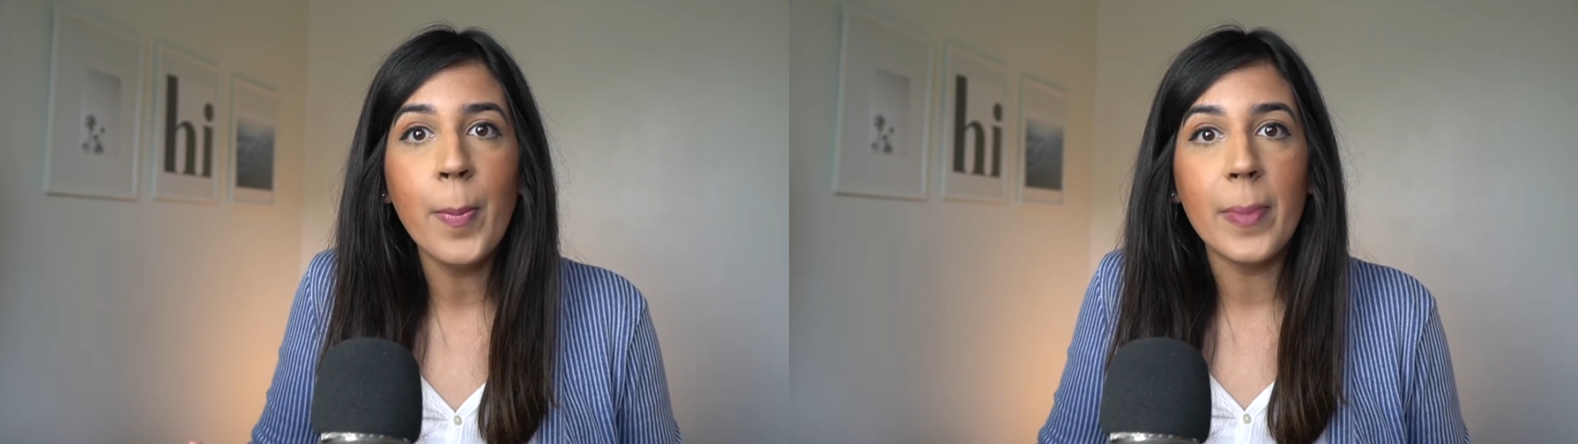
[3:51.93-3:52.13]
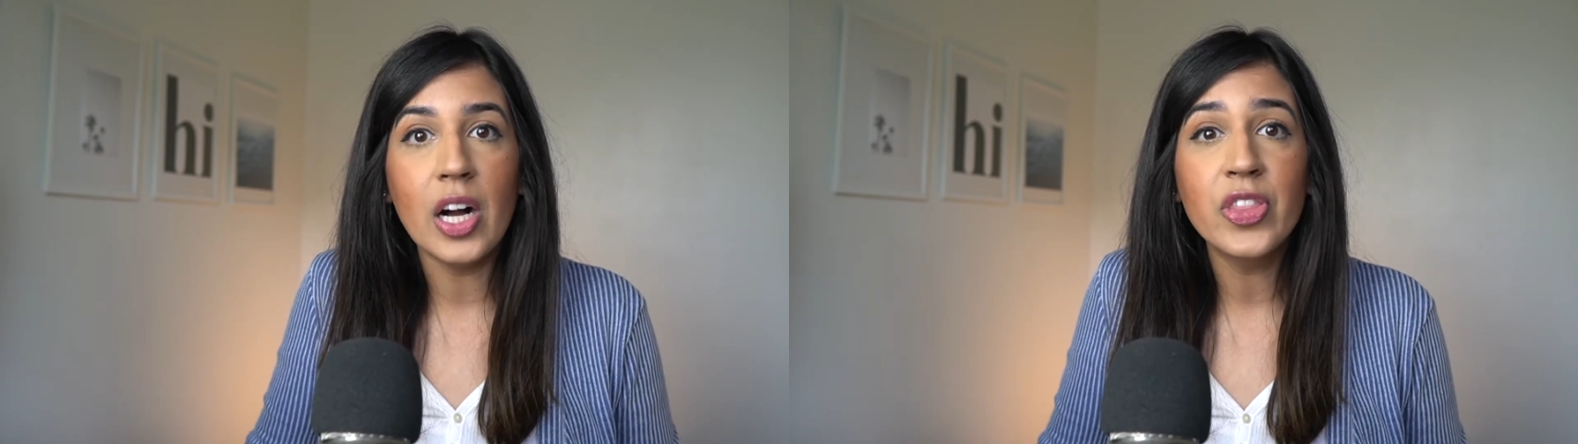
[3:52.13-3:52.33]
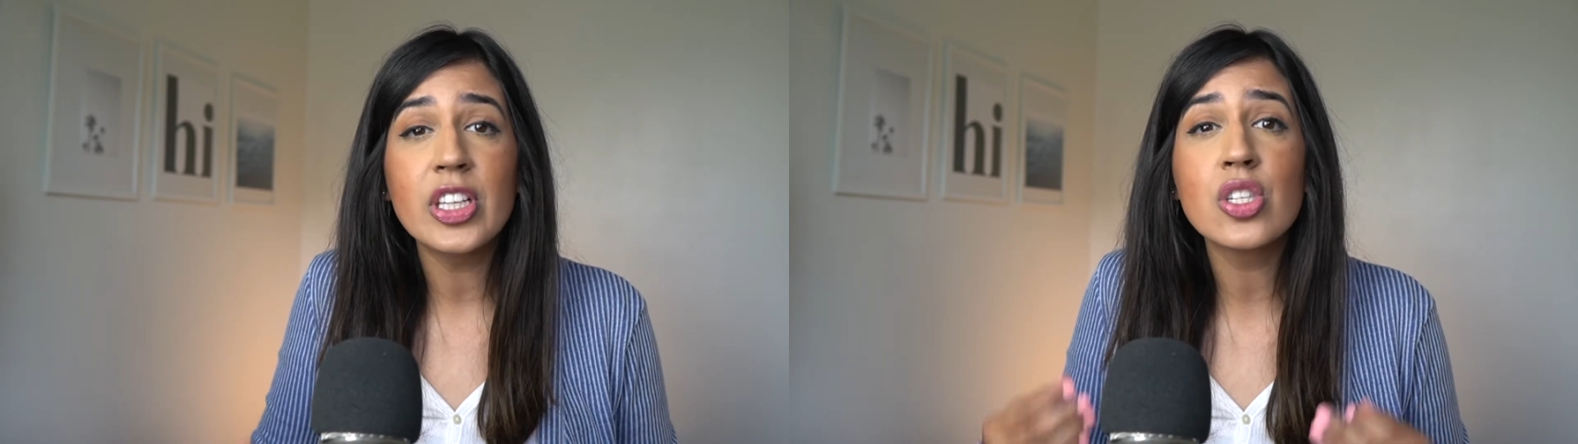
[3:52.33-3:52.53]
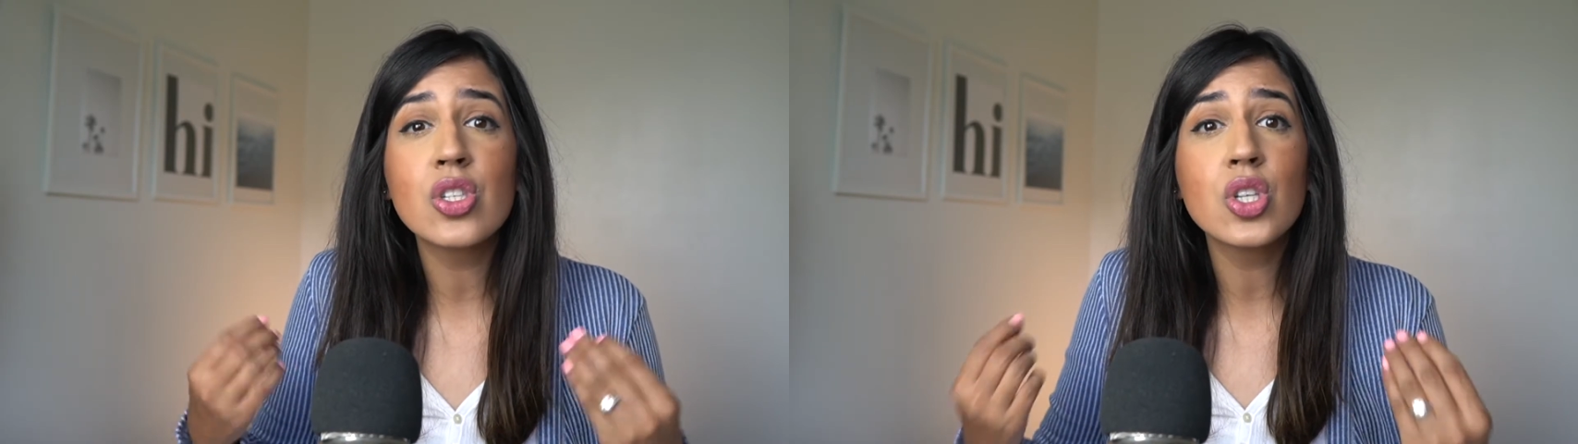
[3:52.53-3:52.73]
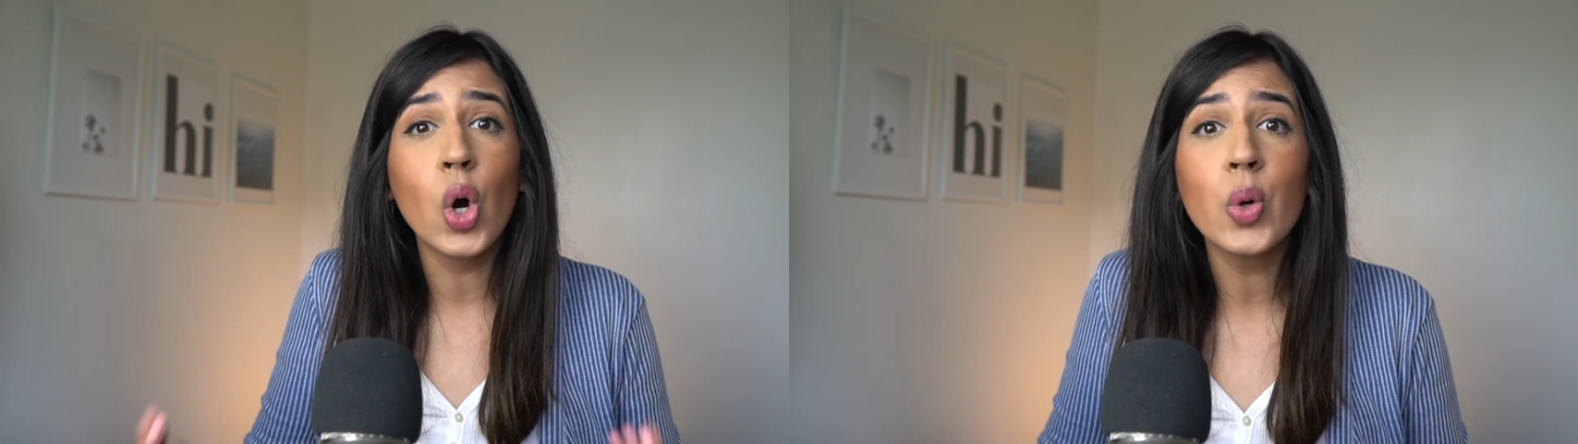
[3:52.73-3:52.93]
month is
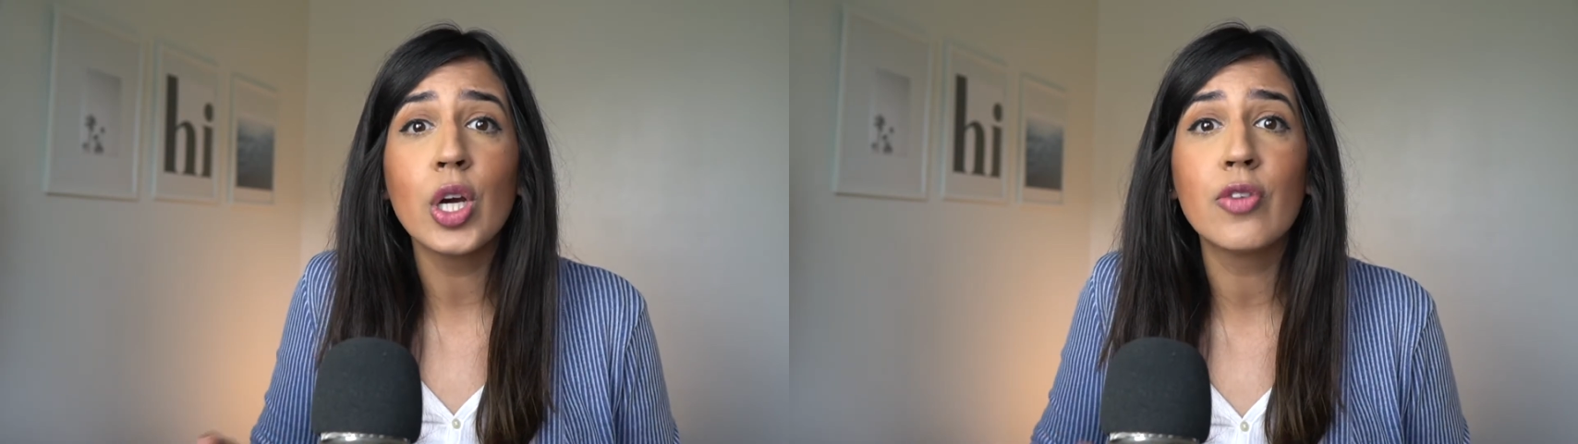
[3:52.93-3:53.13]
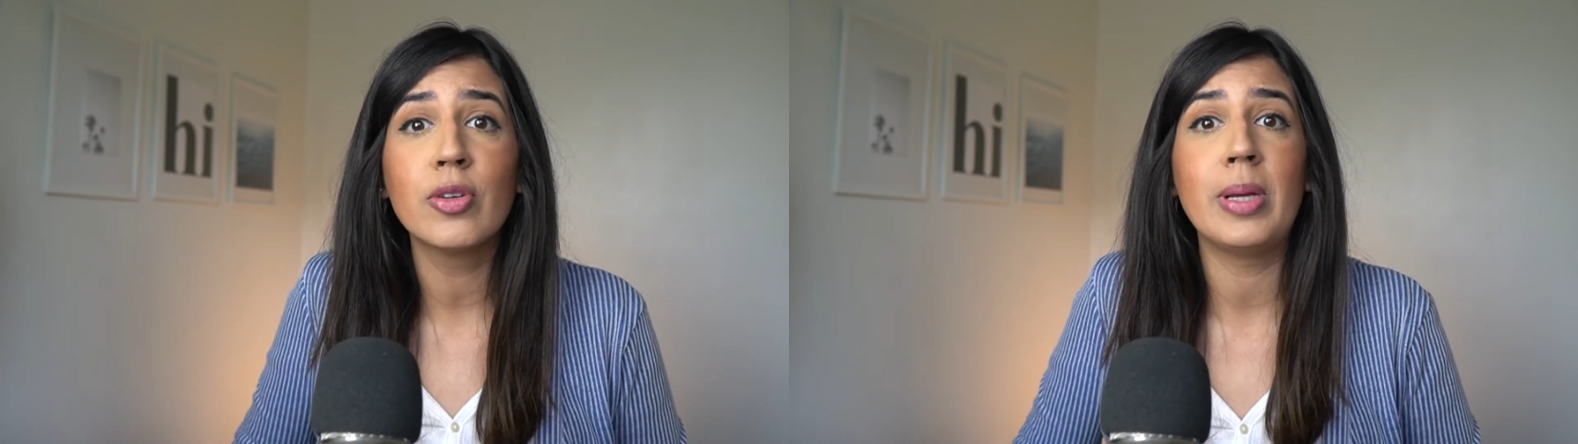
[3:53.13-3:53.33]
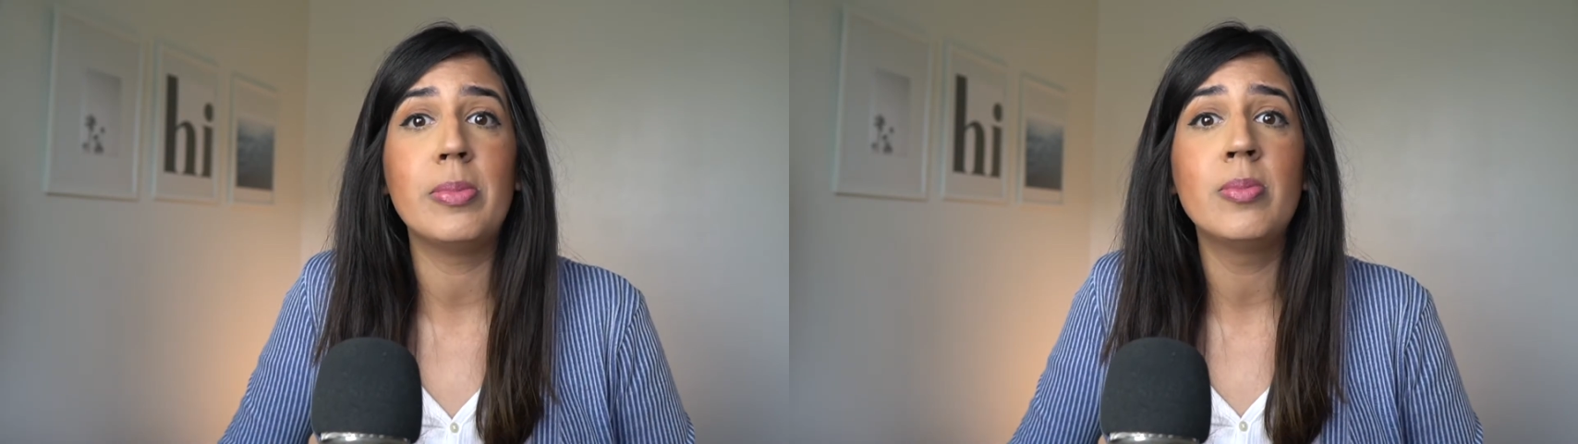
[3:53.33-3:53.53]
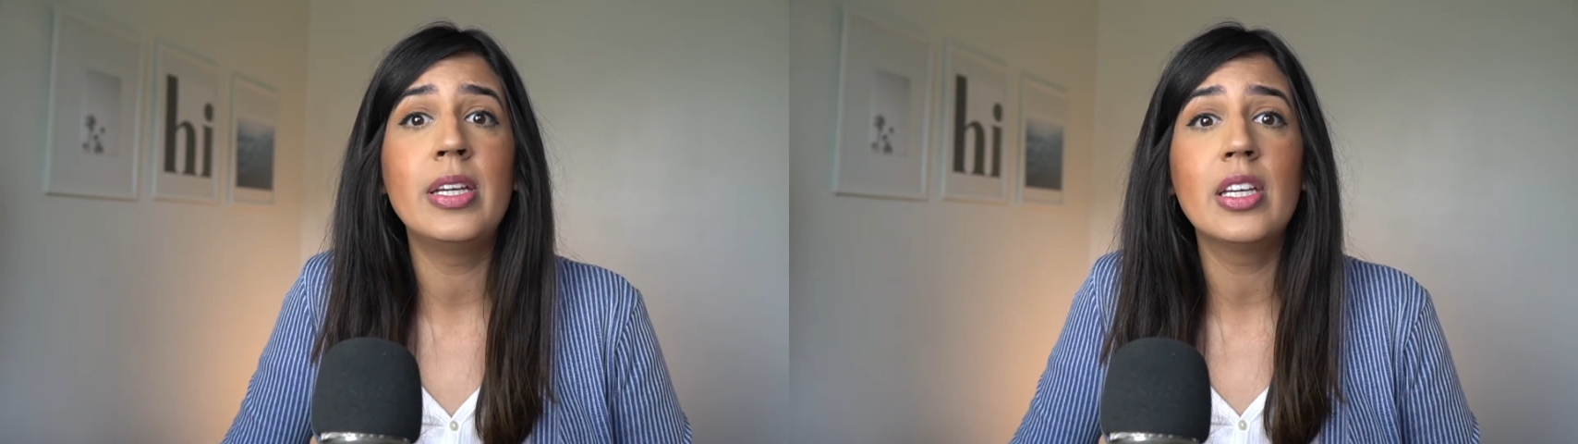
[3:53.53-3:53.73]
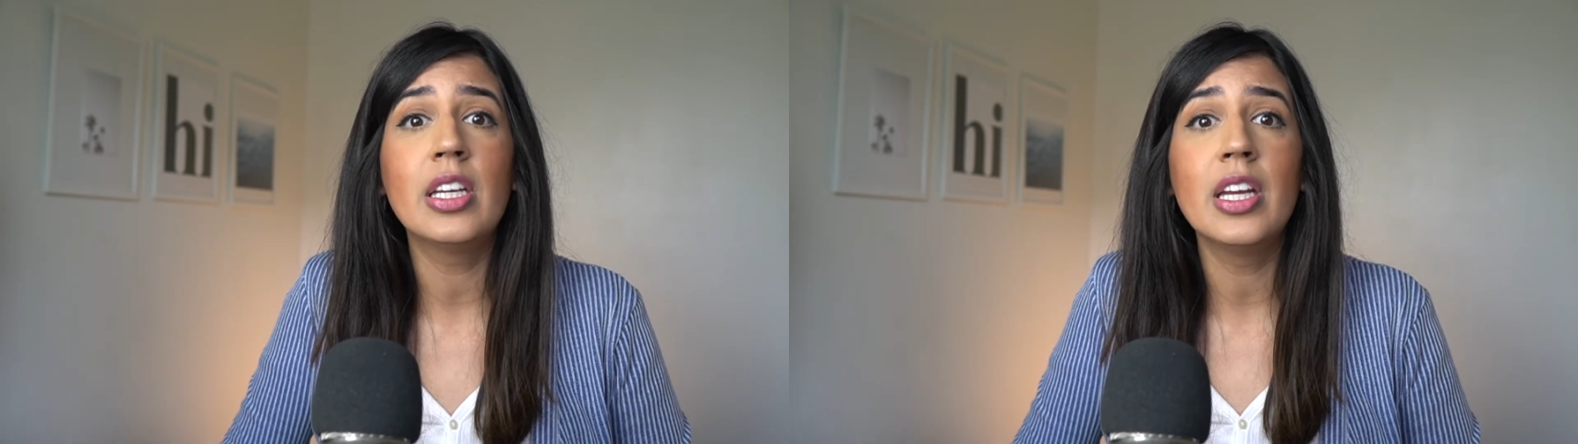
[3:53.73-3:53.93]
so good for baby
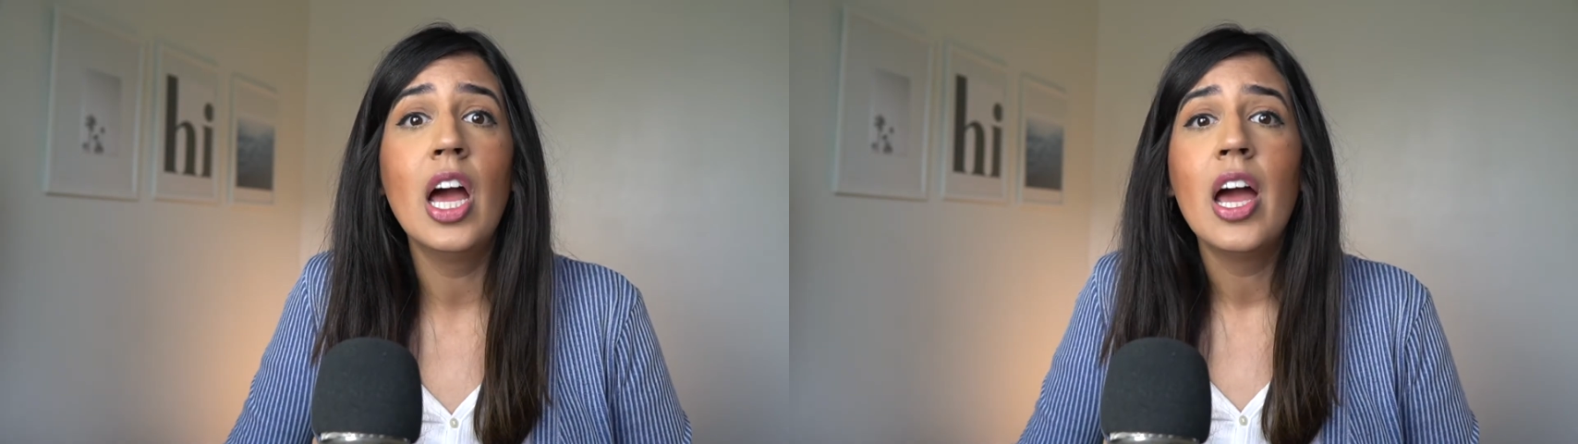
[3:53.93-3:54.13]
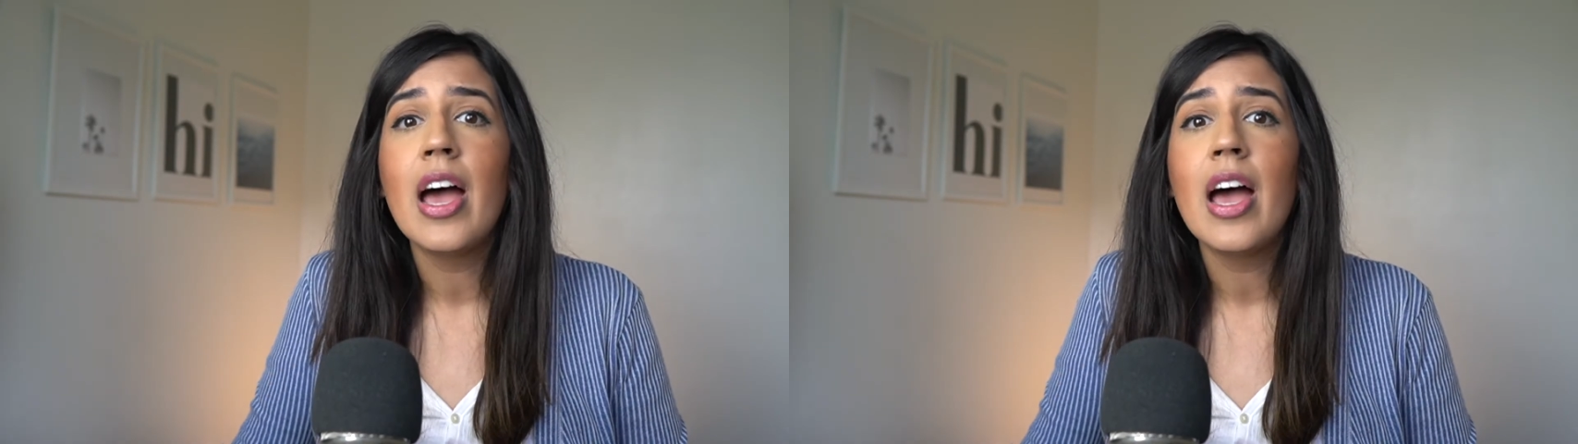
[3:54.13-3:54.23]
making.